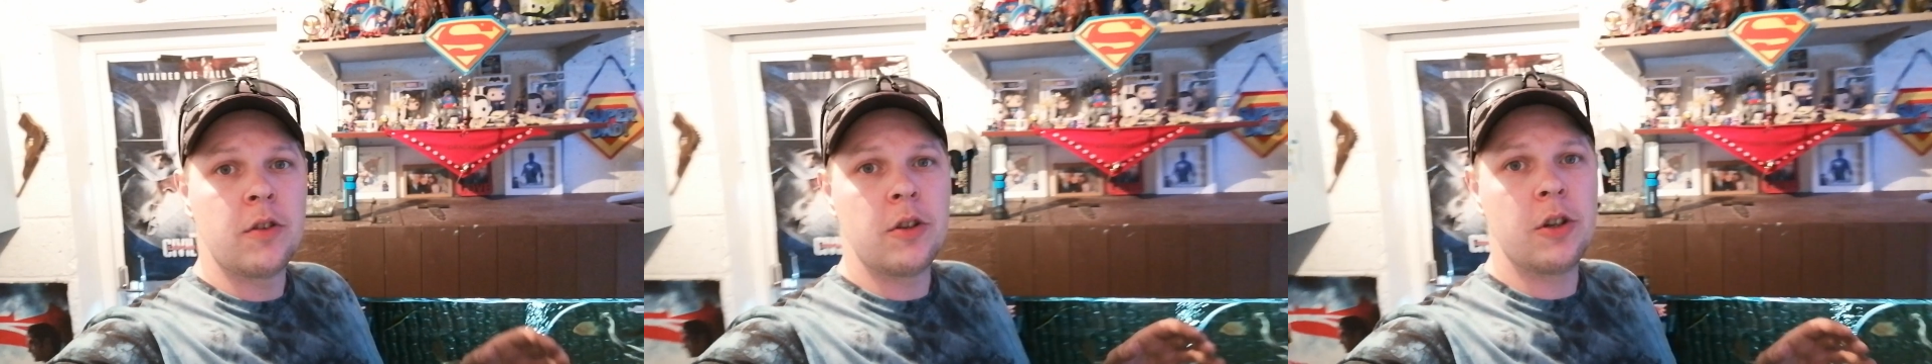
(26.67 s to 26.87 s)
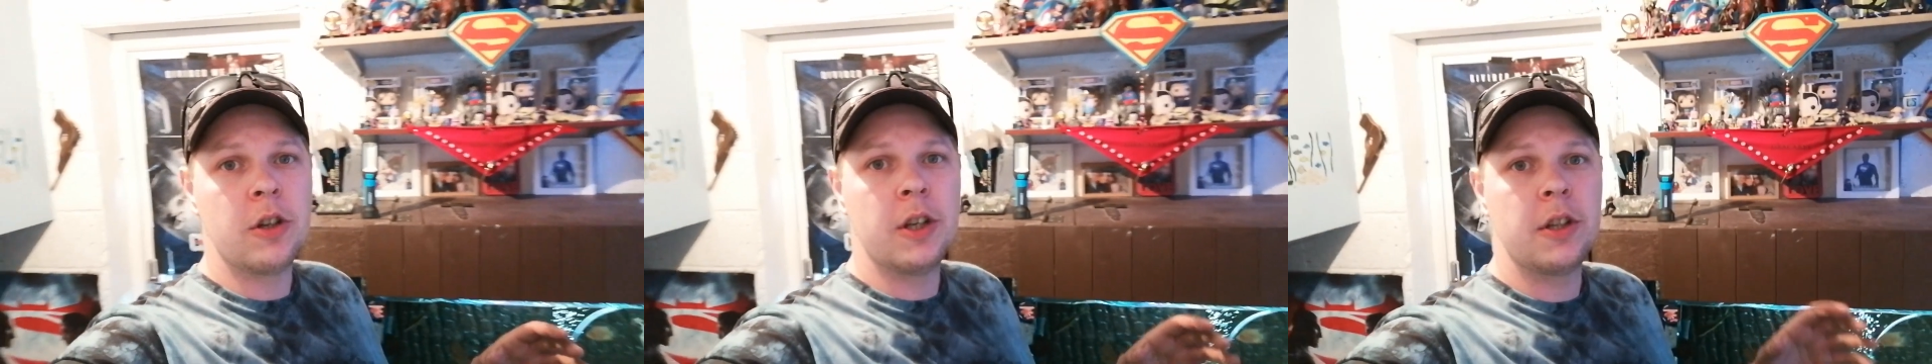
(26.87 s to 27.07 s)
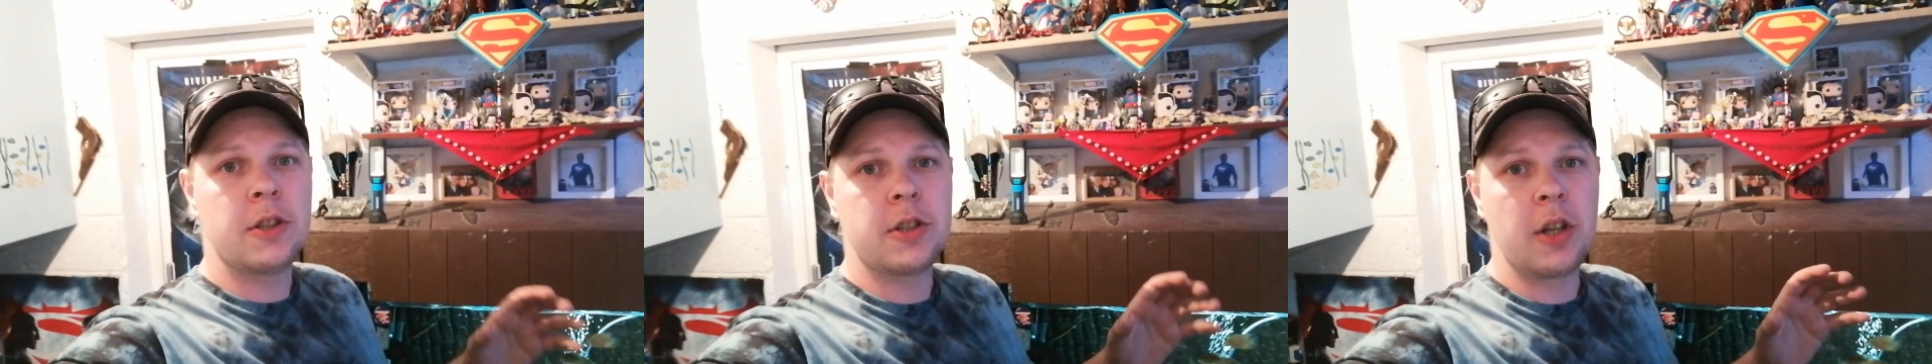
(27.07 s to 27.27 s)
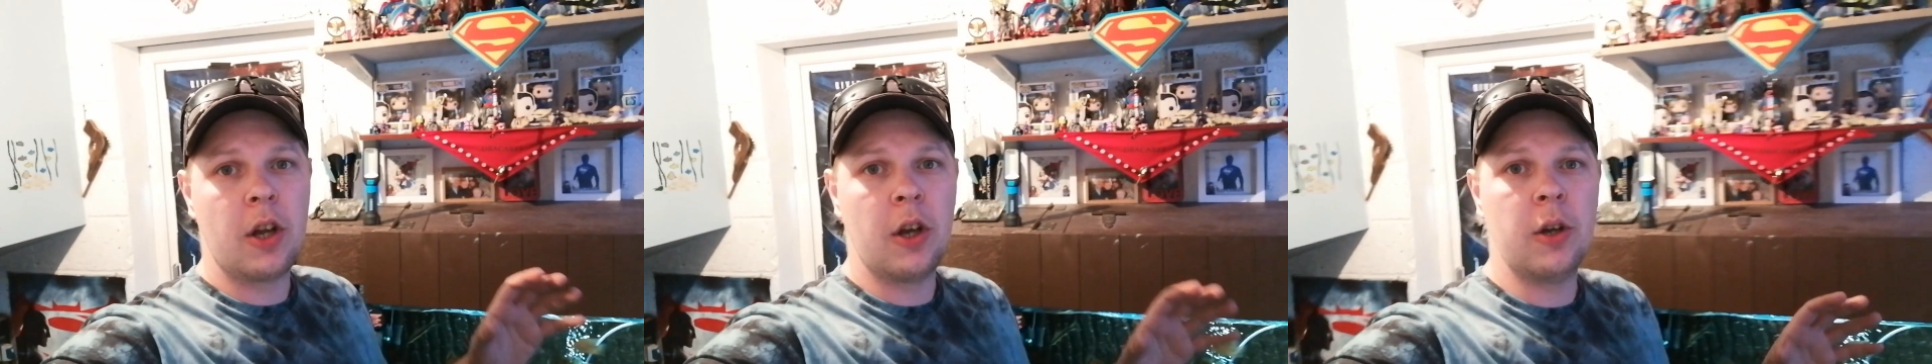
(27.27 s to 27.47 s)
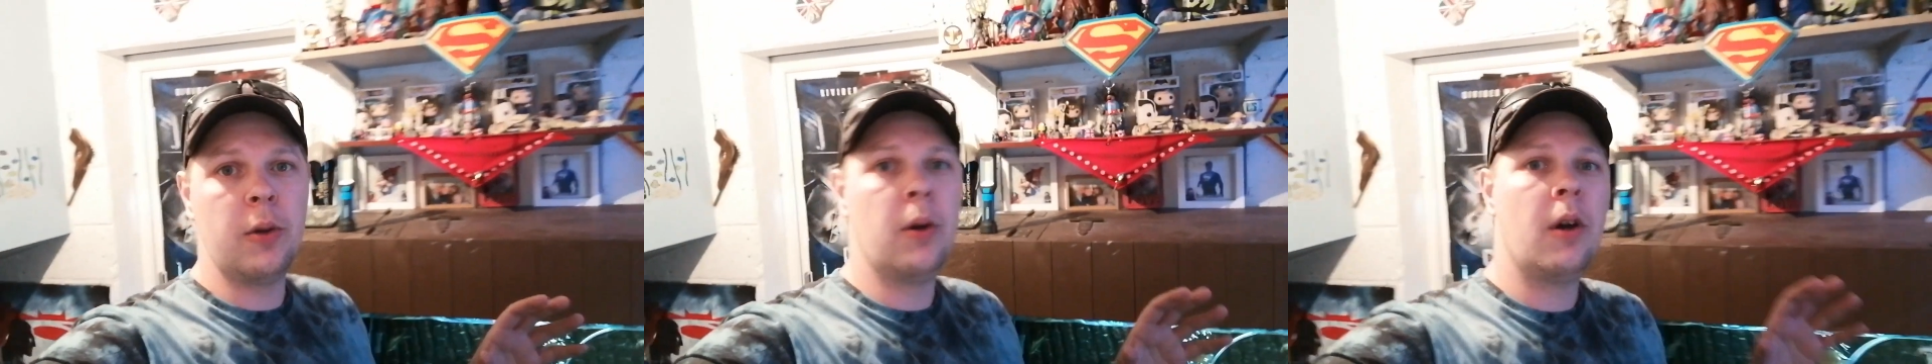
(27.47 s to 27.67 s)
Right,
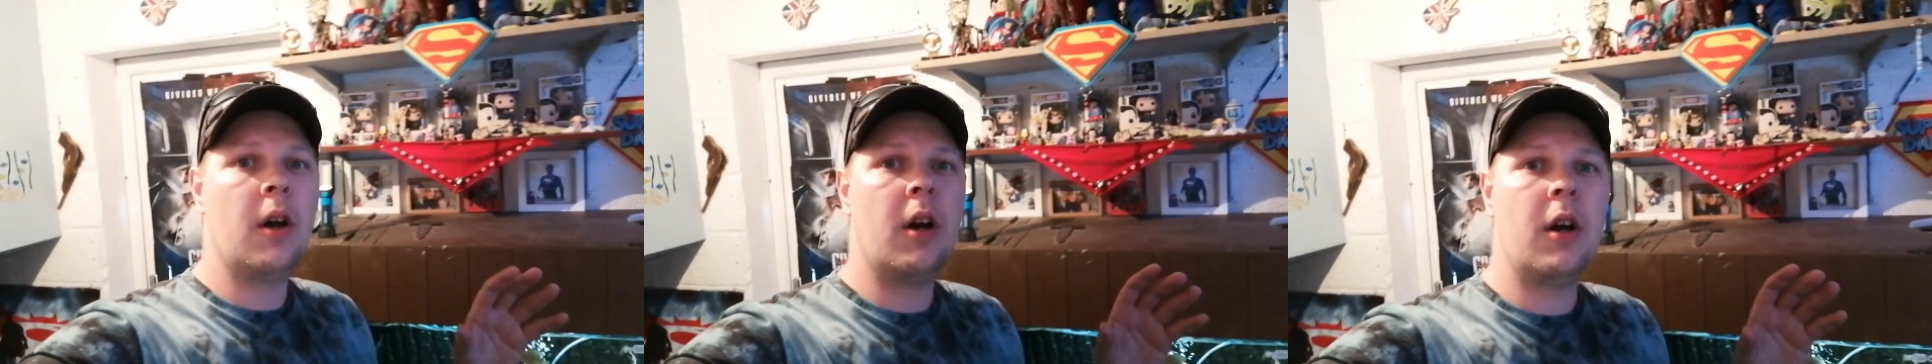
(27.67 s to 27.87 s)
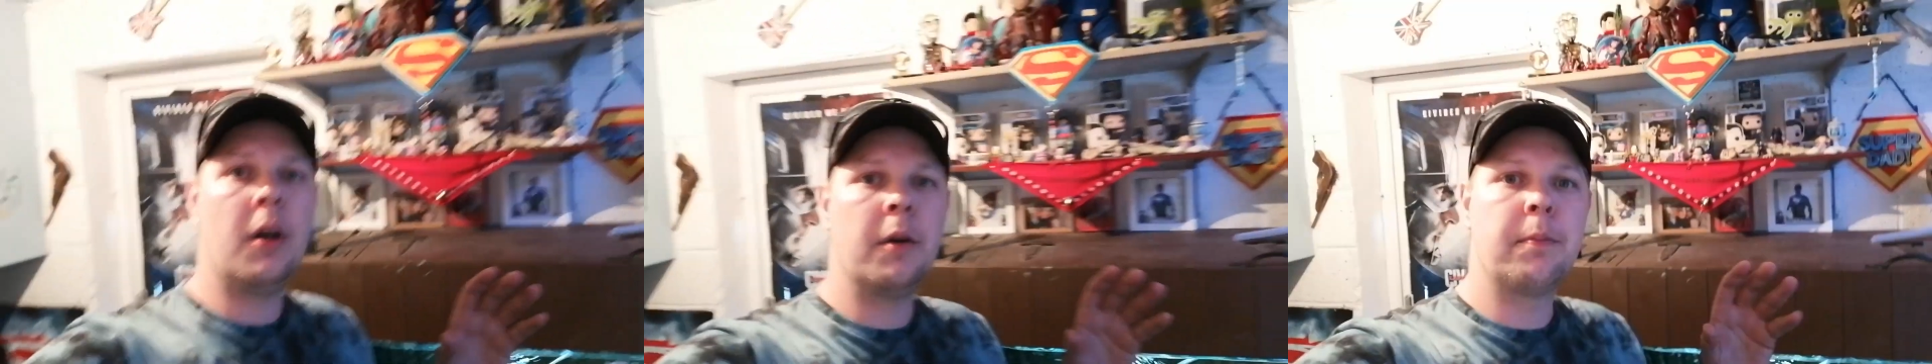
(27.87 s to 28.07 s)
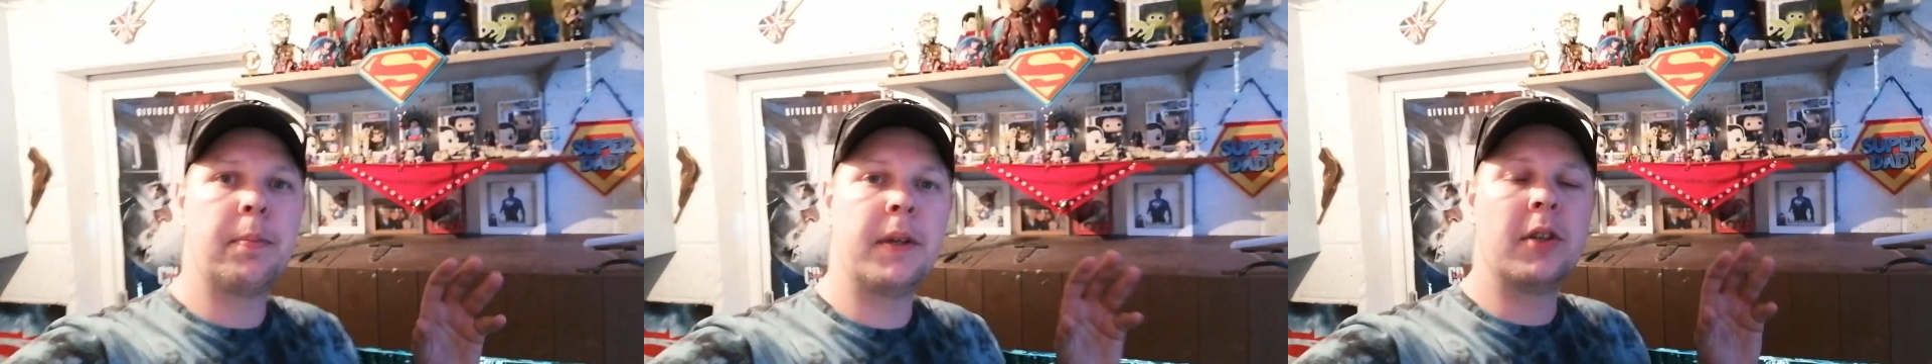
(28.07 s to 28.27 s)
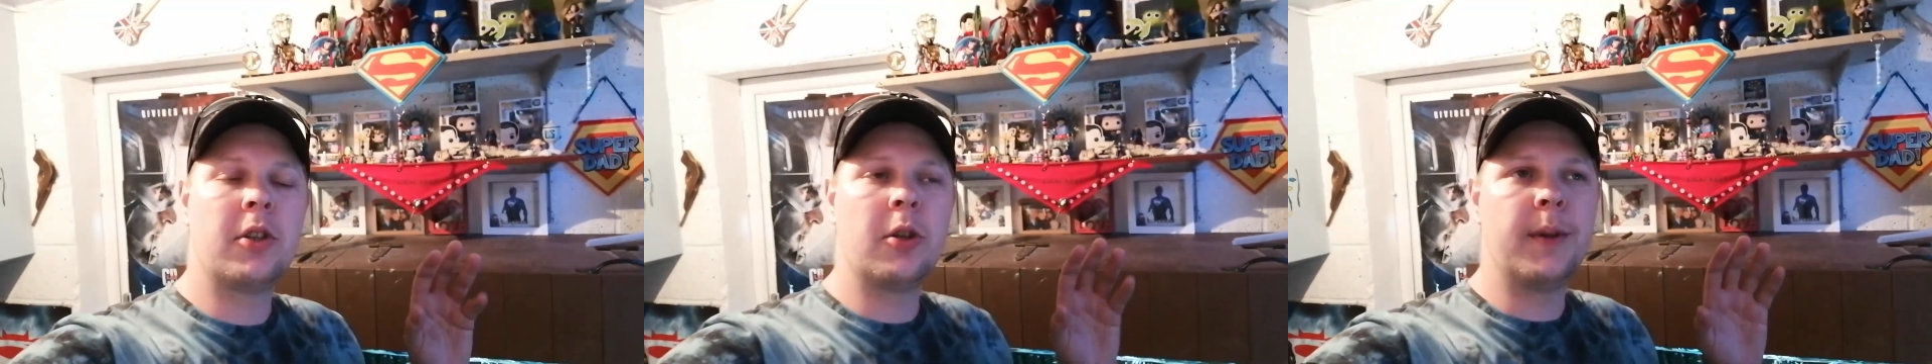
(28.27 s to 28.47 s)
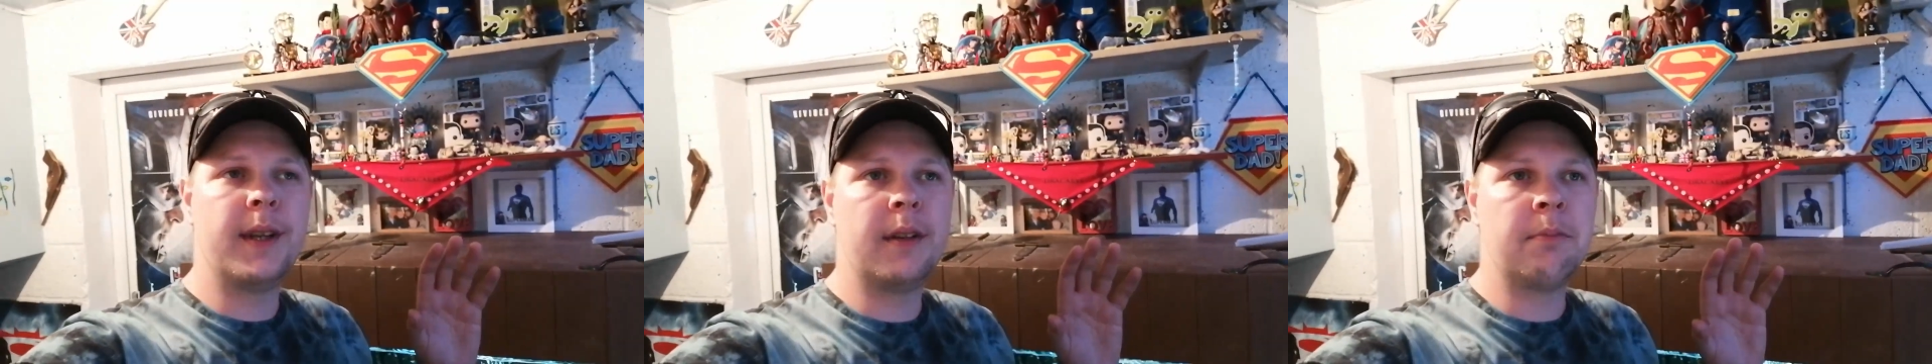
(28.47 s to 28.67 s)
so I've been
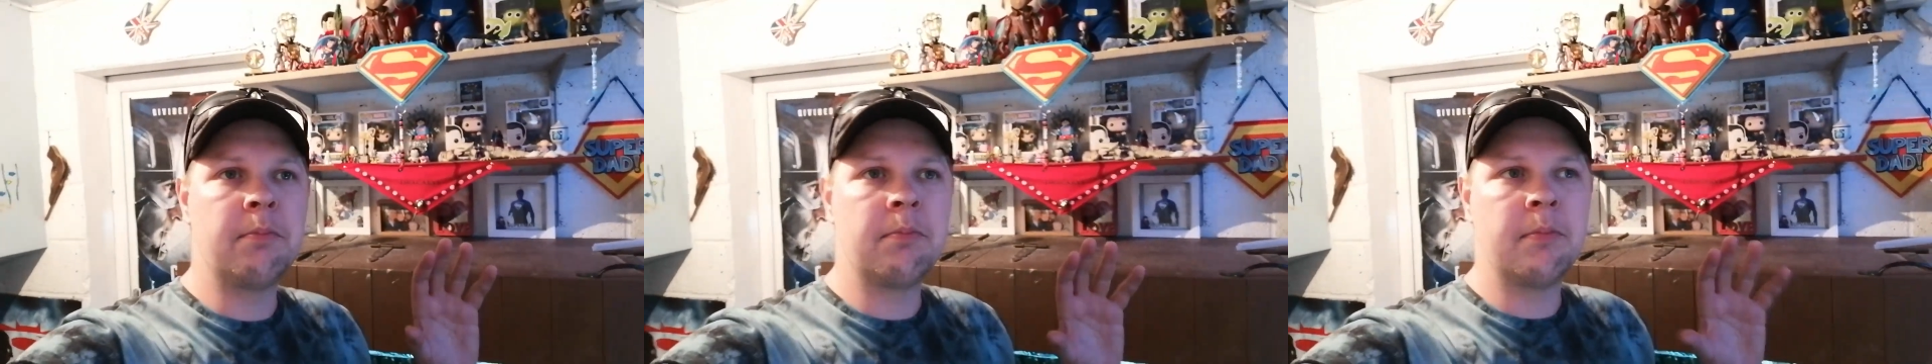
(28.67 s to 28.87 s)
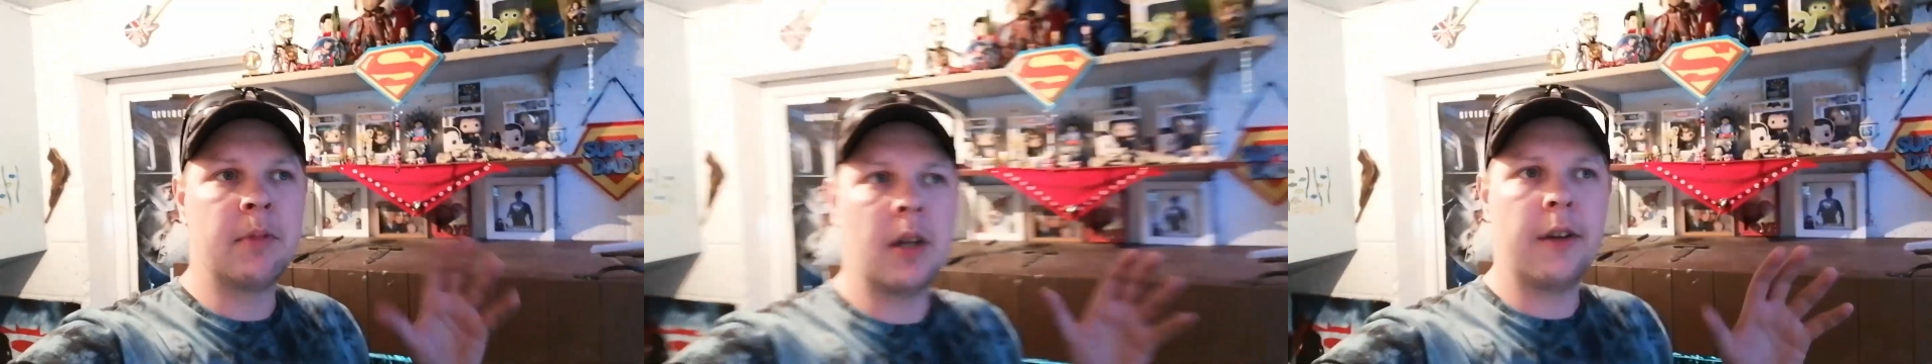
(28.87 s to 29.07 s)
doing